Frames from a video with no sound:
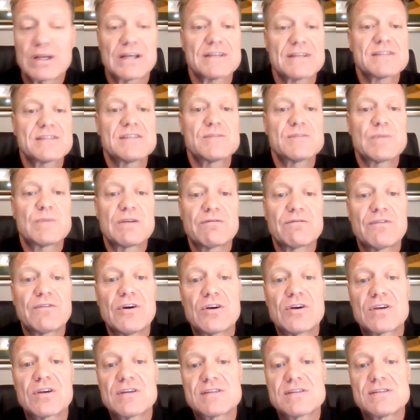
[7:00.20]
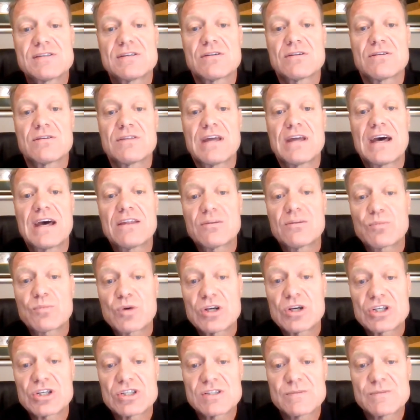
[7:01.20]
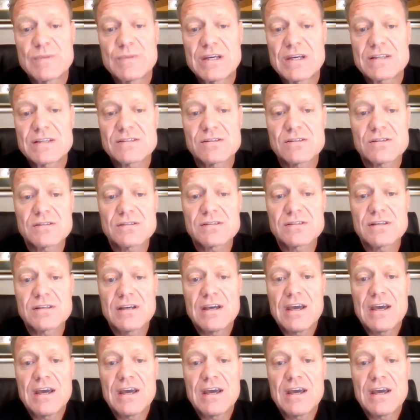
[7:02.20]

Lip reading: else has been focusing on the other precious metals.